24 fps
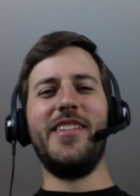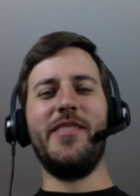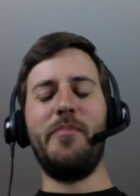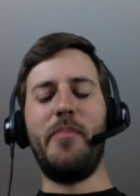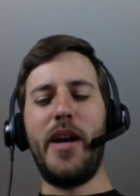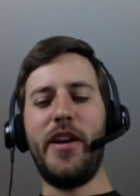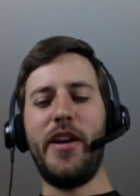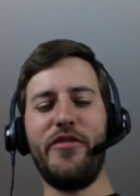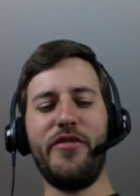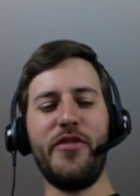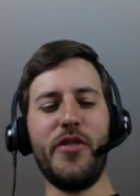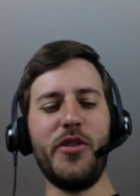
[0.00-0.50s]

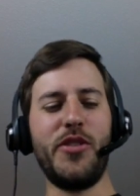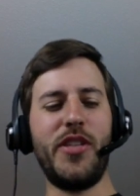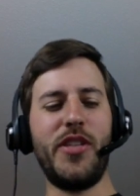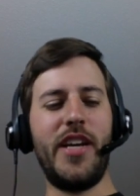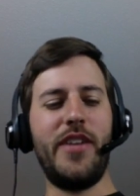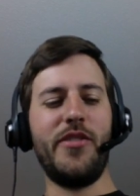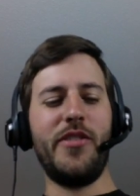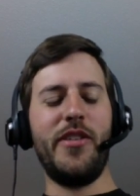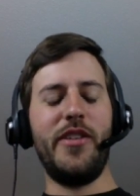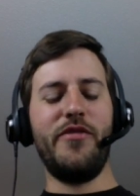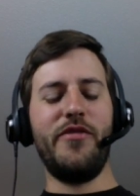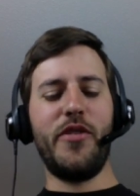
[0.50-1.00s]
my first
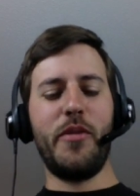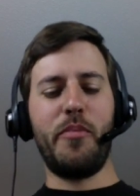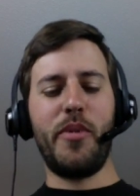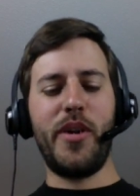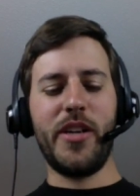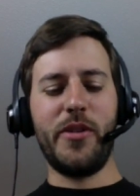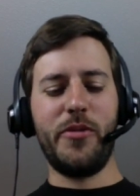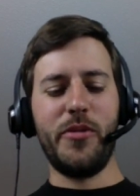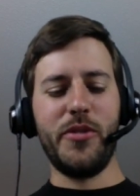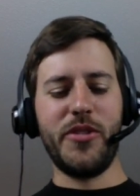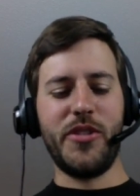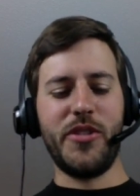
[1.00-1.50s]
ever info
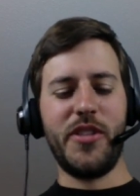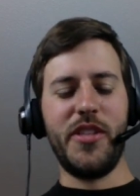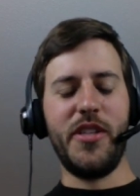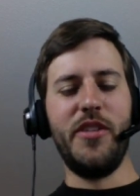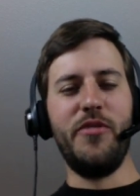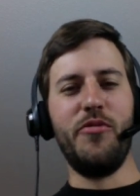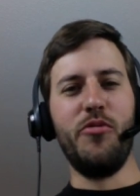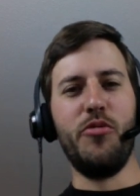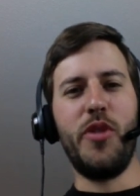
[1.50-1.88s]
product was the